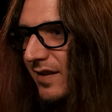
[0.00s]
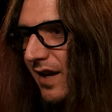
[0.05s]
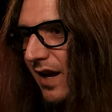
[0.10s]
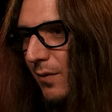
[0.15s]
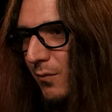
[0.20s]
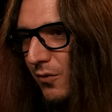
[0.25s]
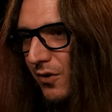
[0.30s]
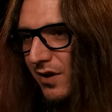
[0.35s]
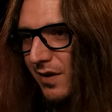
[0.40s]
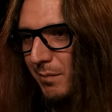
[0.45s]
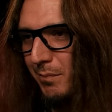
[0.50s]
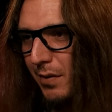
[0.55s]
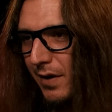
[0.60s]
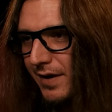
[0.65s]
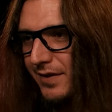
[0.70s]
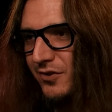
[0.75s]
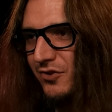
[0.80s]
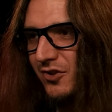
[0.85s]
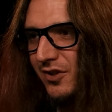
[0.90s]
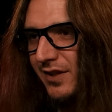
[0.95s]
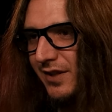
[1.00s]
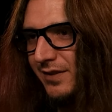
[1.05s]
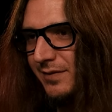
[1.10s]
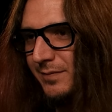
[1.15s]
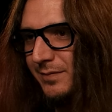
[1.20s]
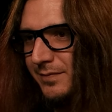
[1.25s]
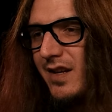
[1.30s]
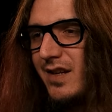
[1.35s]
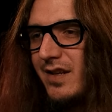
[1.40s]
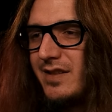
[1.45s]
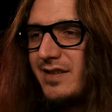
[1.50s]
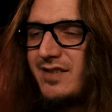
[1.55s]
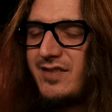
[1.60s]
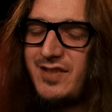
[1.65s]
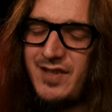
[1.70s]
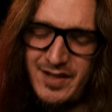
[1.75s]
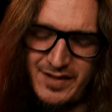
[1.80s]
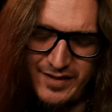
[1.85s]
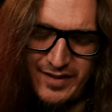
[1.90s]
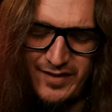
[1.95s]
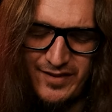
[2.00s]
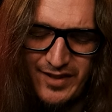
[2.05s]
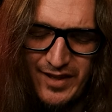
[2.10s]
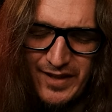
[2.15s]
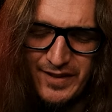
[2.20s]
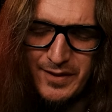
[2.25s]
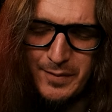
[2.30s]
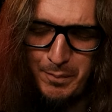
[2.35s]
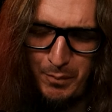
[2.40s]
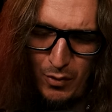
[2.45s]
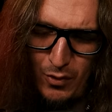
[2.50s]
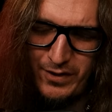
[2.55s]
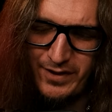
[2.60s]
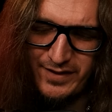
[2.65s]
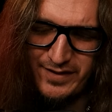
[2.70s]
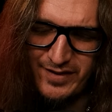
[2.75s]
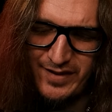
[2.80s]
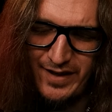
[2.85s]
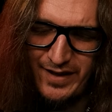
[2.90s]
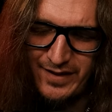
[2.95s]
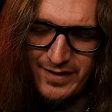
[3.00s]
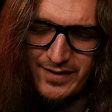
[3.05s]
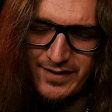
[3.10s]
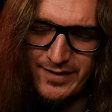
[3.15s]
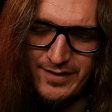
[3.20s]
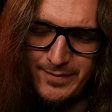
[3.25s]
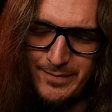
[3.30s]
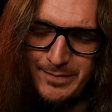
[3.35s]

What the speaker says: and we're gonna punch in 66.6.